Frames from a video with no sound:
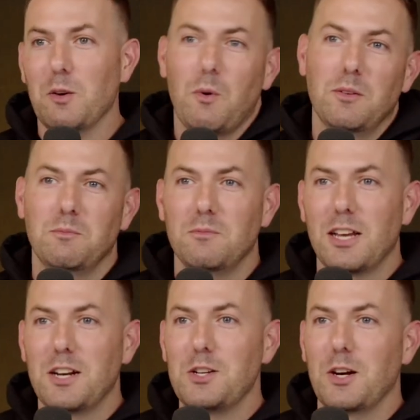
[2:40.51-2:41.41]
What
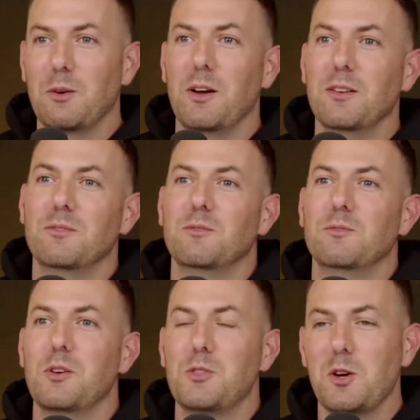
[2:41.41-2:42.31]
kind of share what
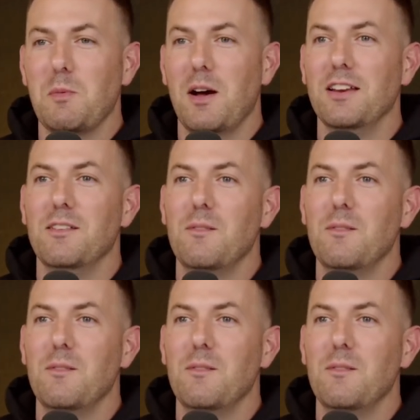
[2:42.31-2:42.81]
went through your mind?